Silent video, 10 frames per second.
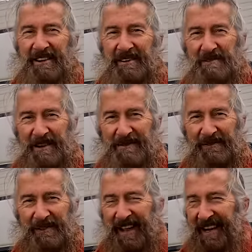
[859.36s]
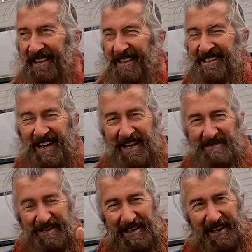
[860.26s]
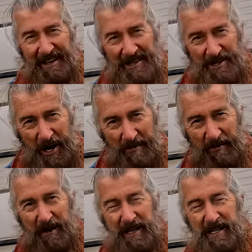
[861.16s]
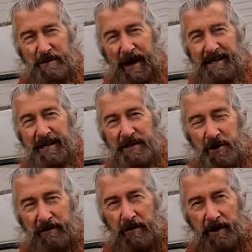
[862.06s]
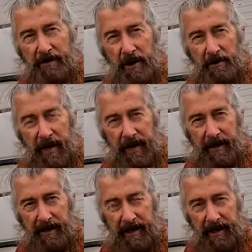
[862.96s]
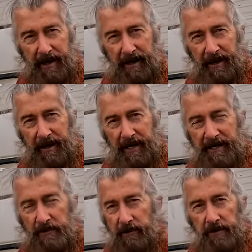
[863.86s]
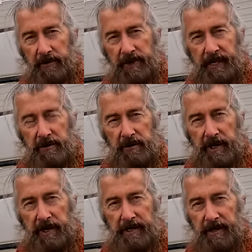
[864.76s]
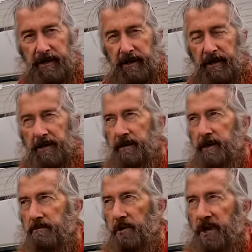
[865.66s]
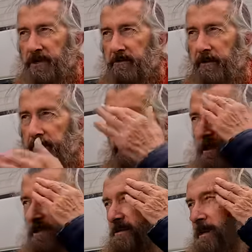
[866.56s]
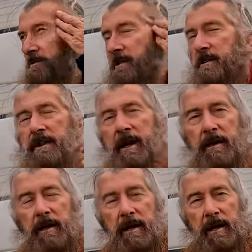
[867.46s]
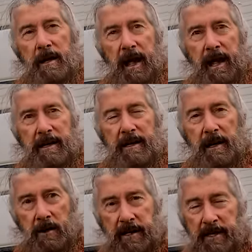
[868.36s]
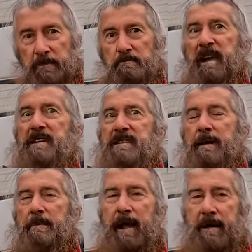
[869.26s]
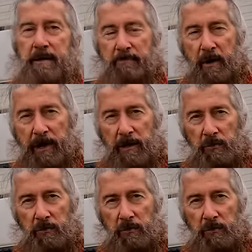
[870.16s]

always forgetting these names. It's, it's, a type of fridge. It's basically 240 volt and uh, 12 volt. That's all it is, compression fridge or something like that and uh, I'd get the biggest they make and the brand I